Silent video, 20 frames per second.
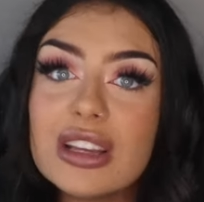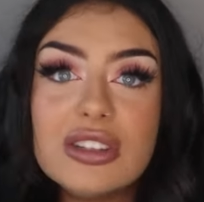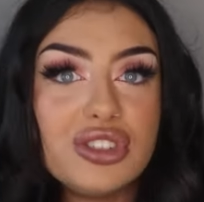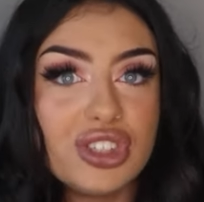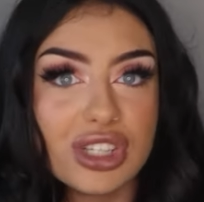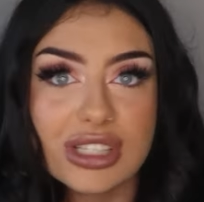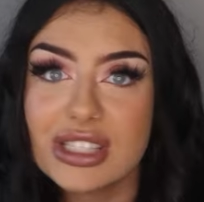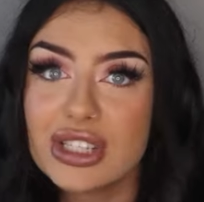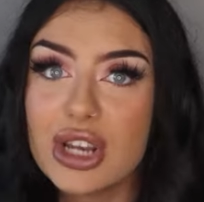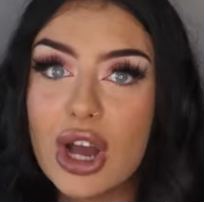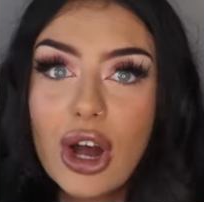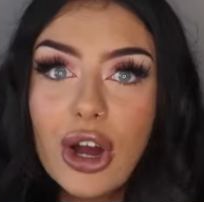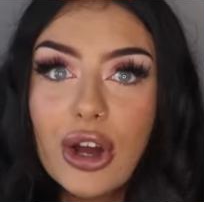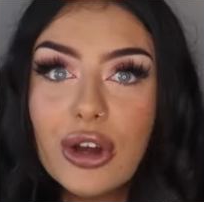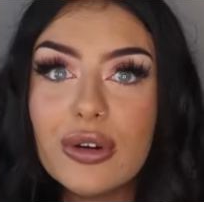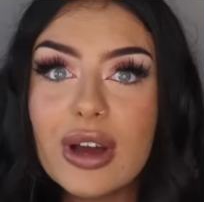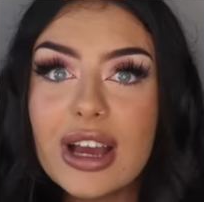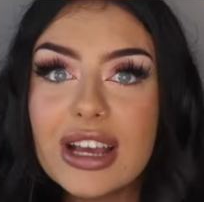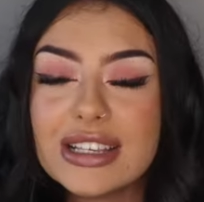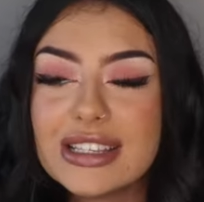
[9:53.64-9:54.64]
just
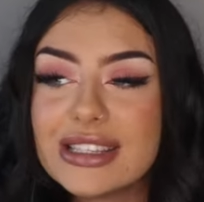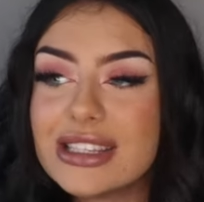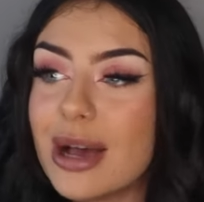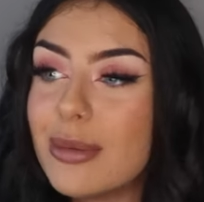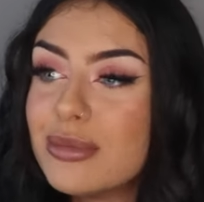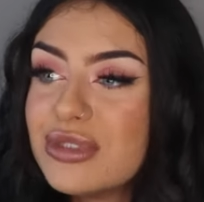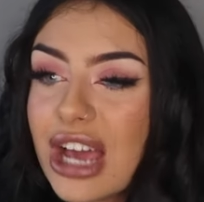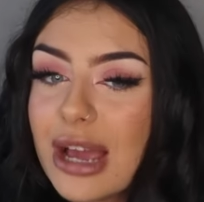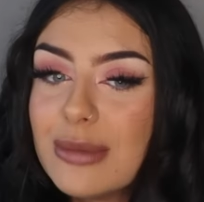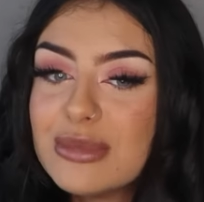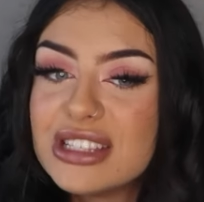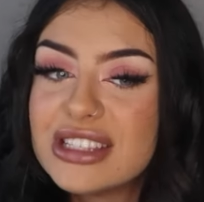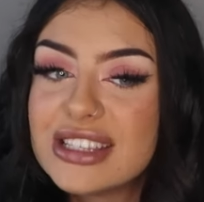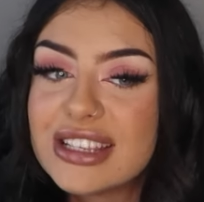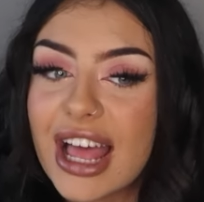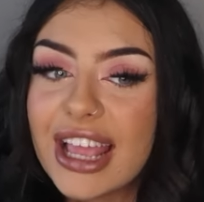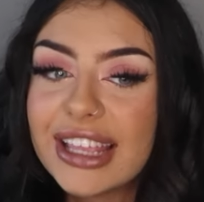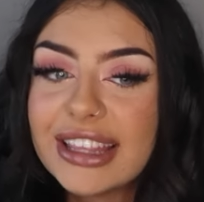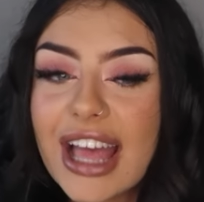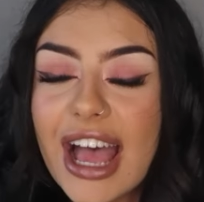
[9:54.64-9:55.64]
know sometimes it's
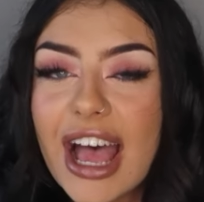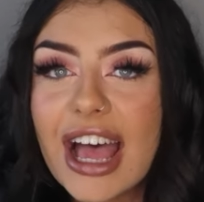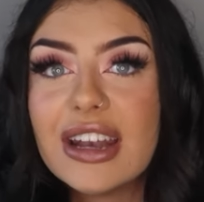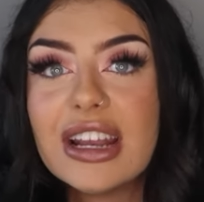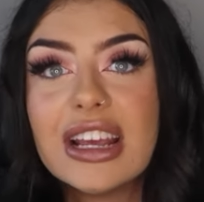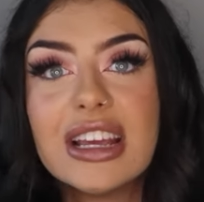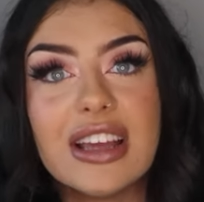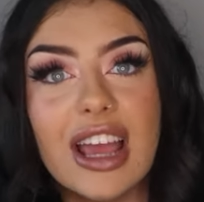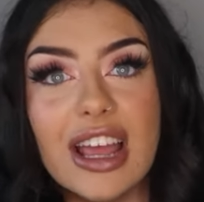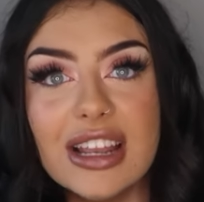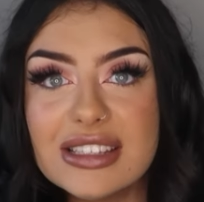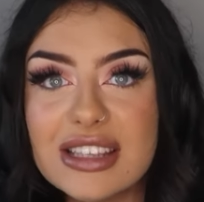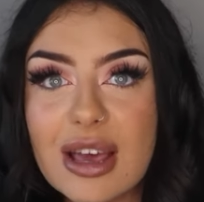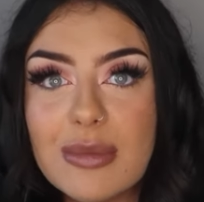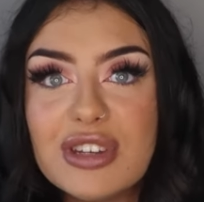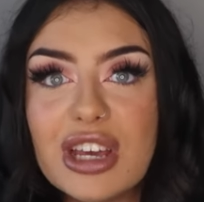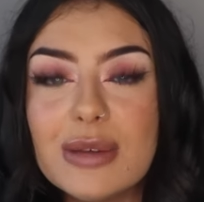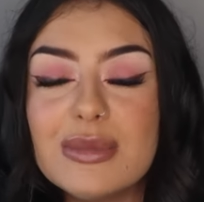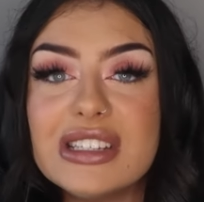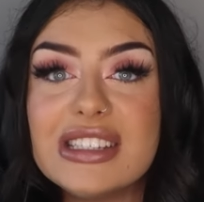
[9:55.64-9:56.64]
like that and
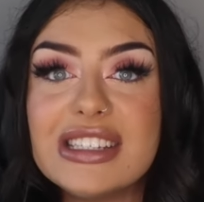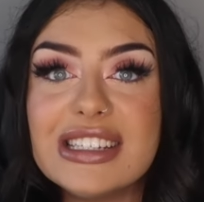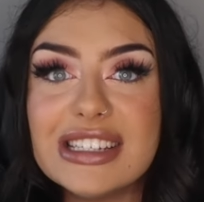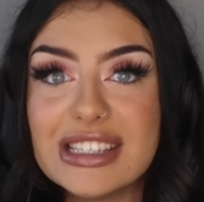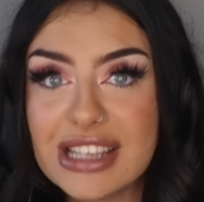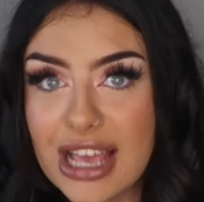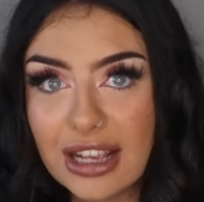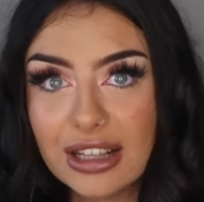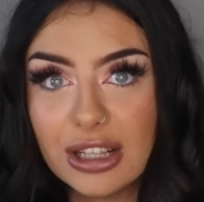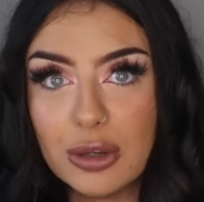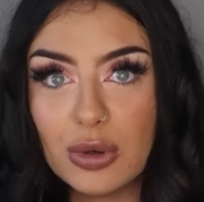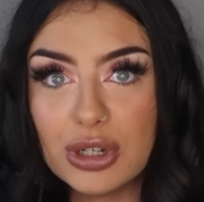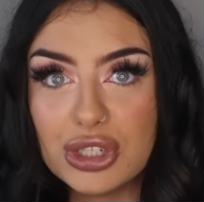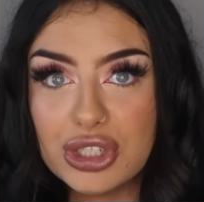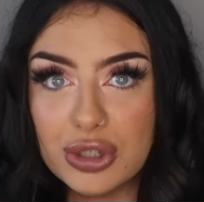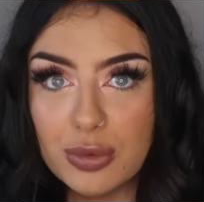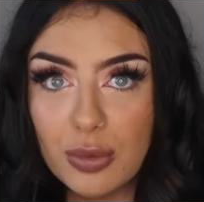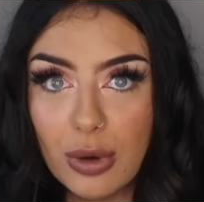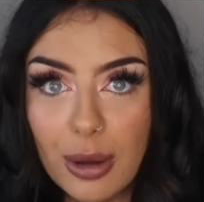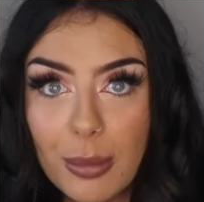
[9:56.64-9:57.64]
sometimes it's exactly
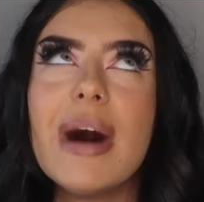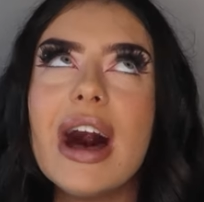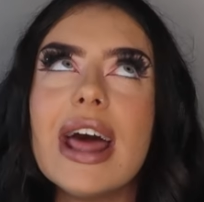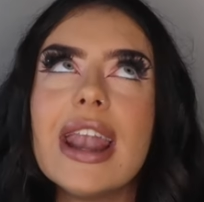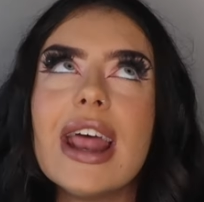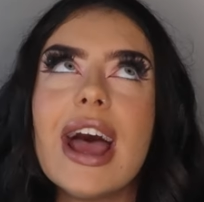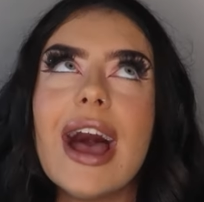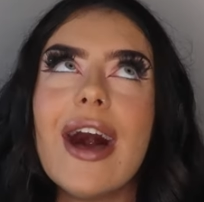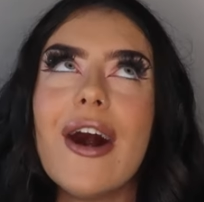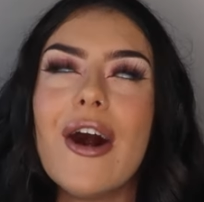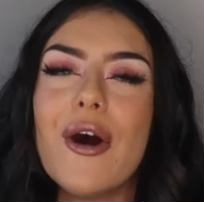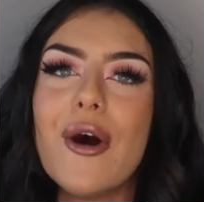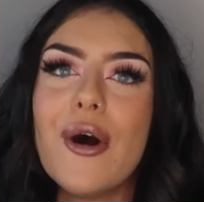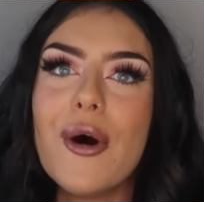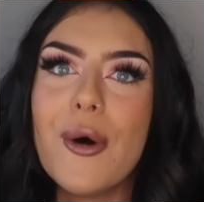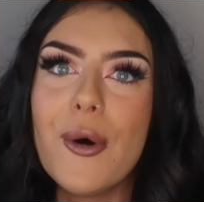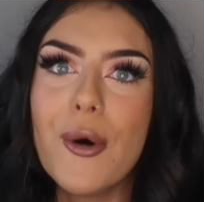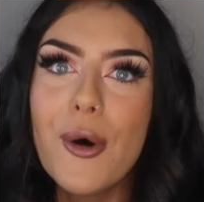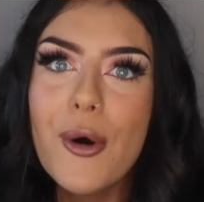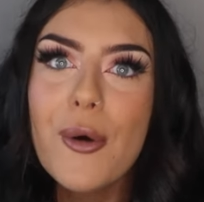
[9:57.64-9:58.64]
what you want. But
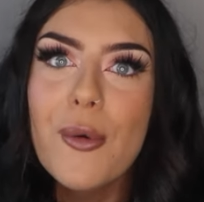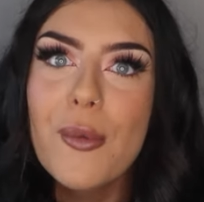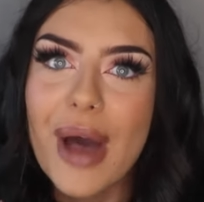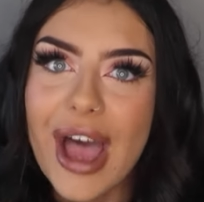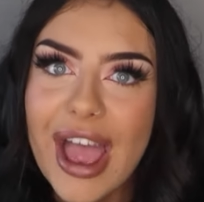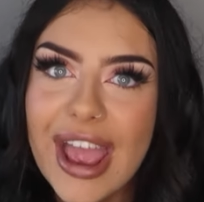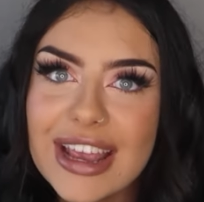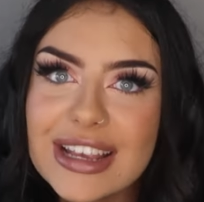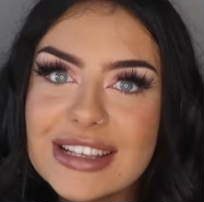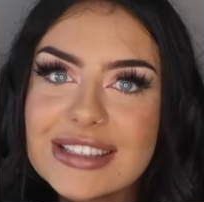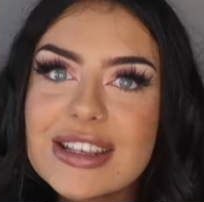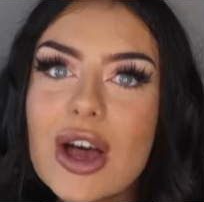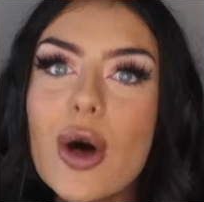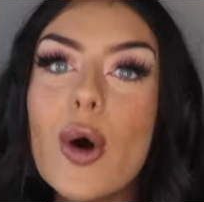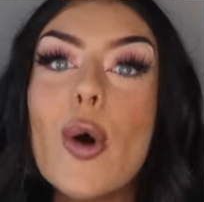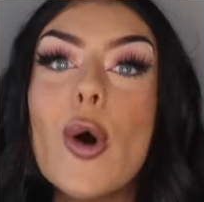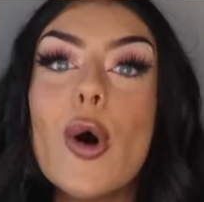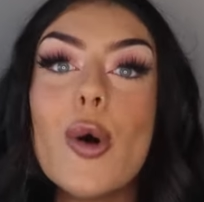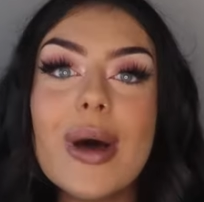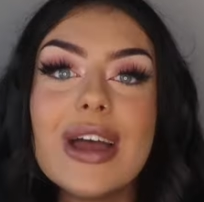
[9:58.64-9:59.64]
always,
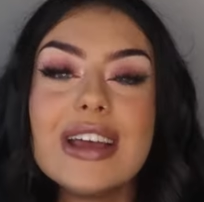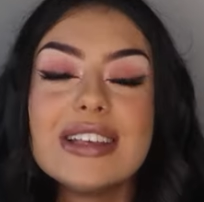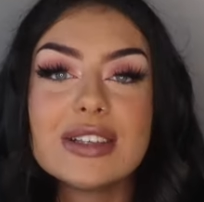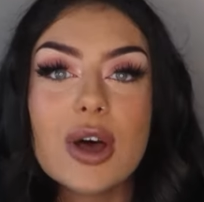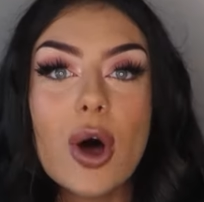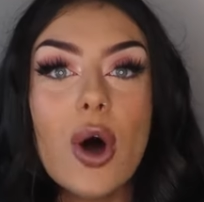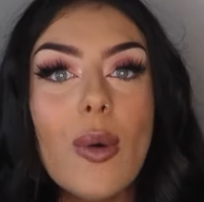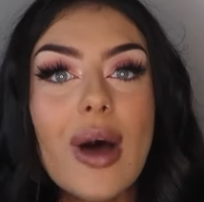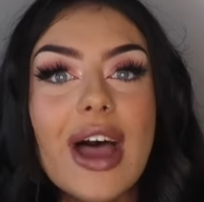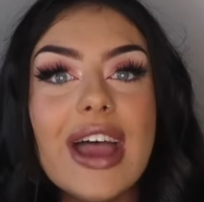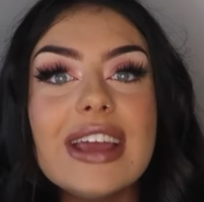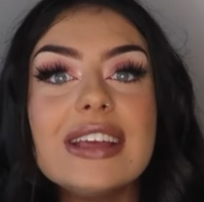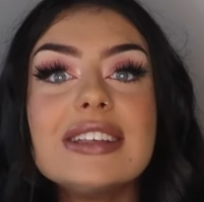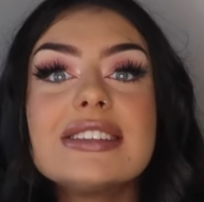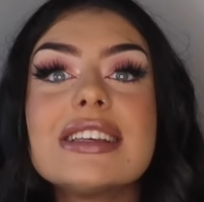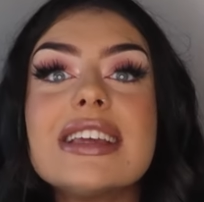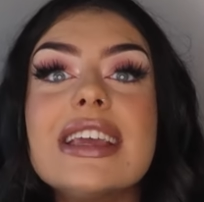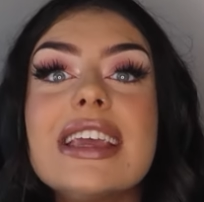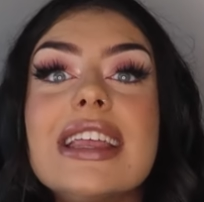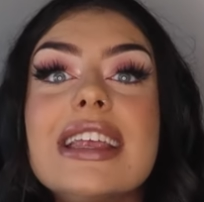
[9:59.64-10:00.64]
always,
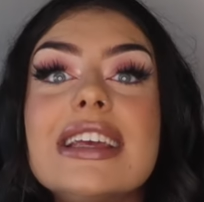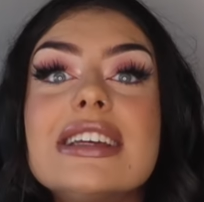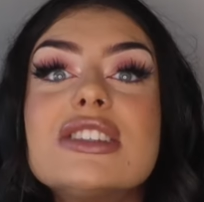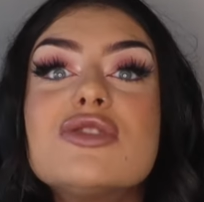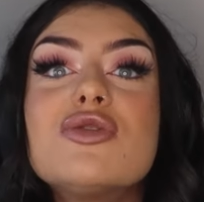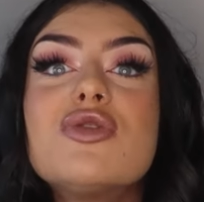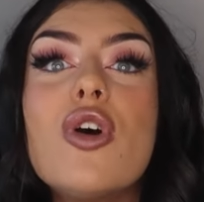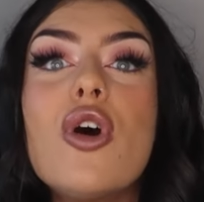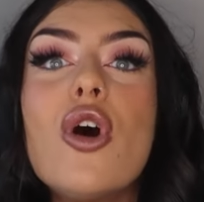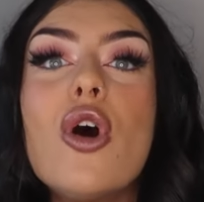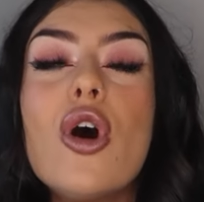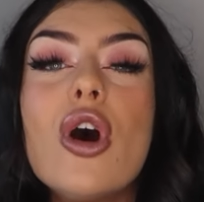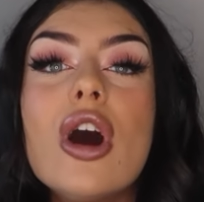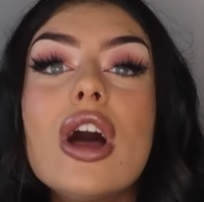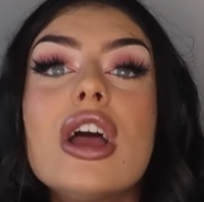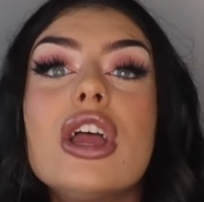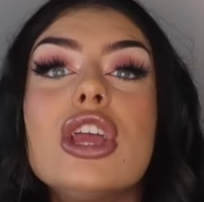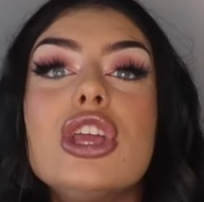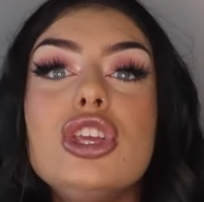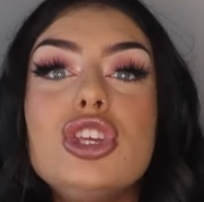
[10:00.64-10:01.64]
always, it is for
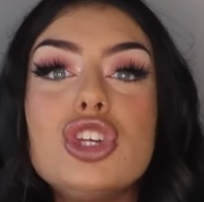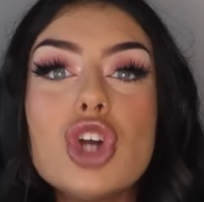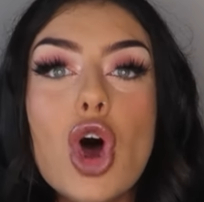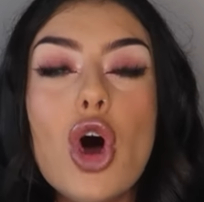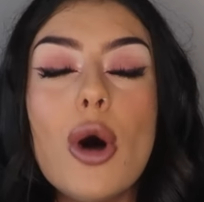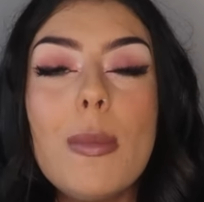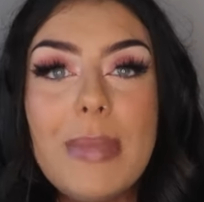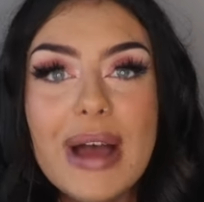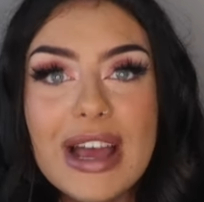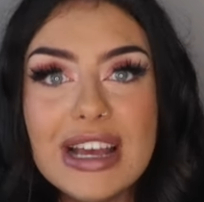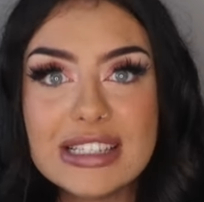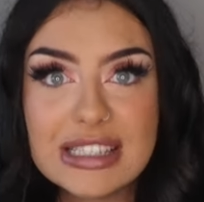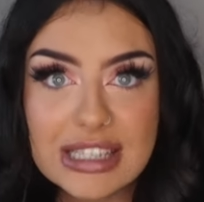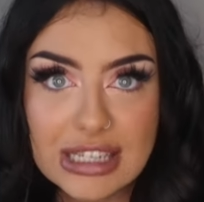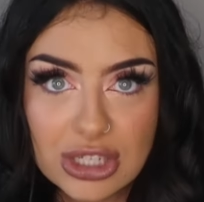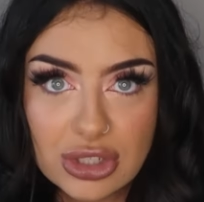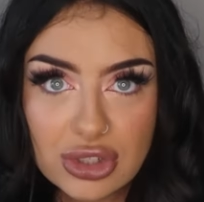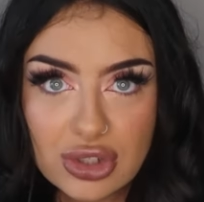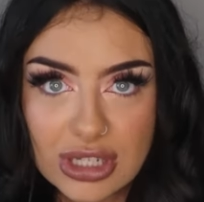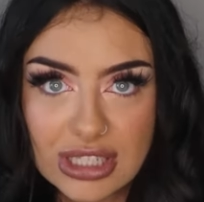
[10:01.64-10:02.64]
your best
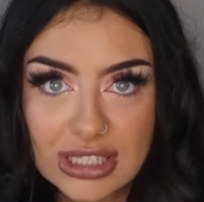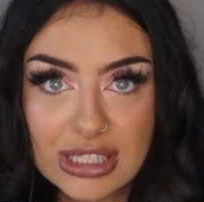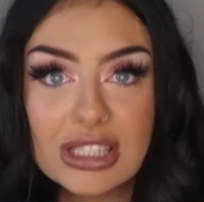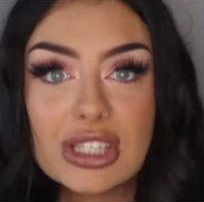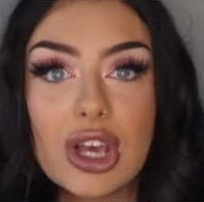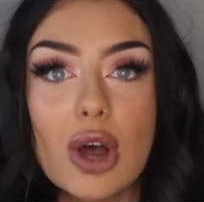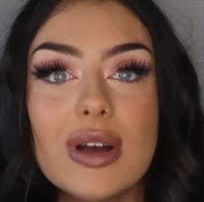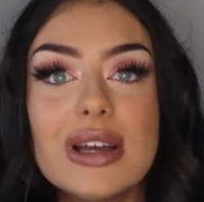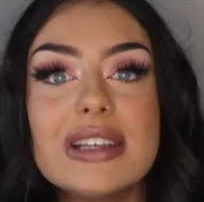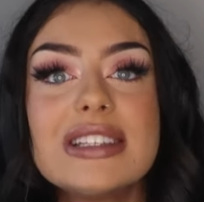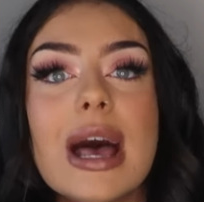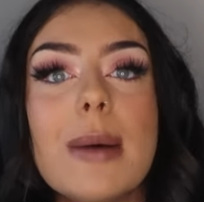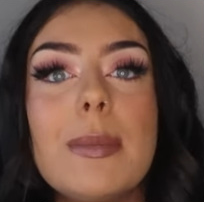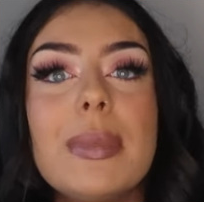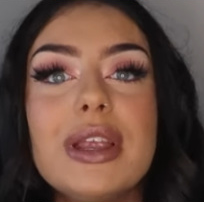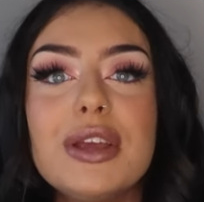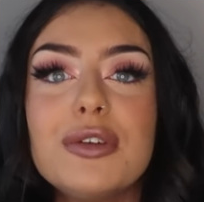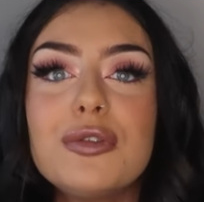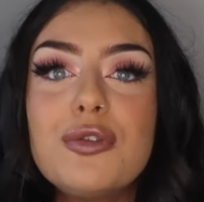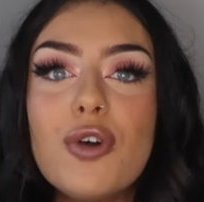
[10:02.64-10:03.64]
interest. It's always
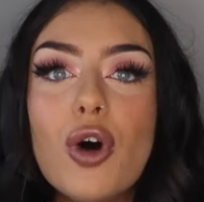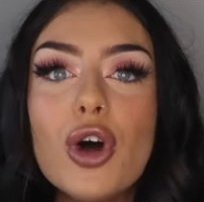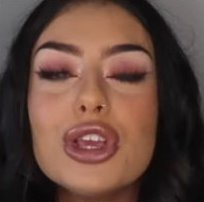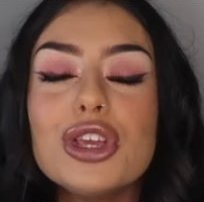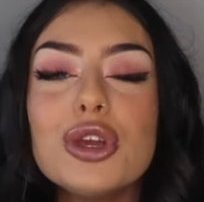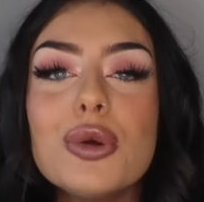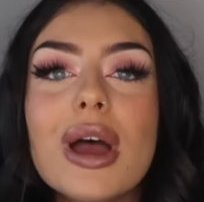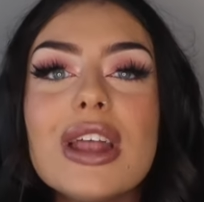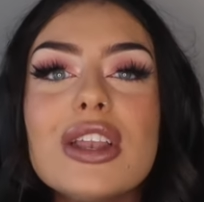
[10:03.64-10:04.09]
happening for you